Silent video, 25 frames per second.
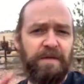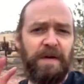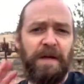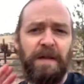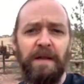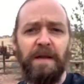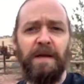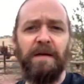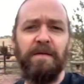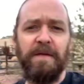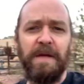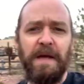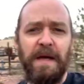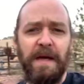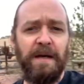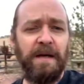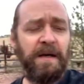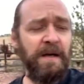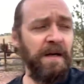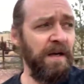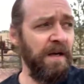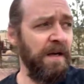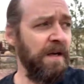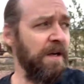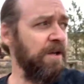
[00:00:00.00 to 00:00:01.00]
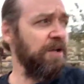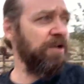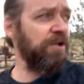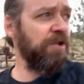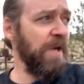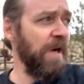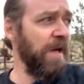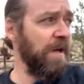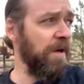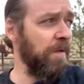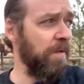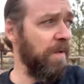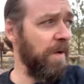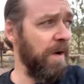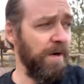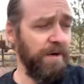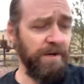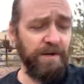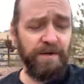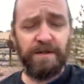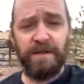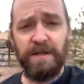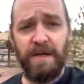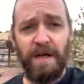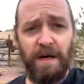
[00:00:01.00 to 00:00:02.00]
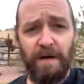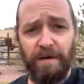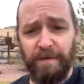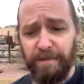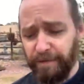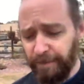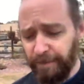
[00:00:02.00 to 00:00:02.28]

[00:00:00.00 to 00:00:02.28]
I love that shallow water stuff.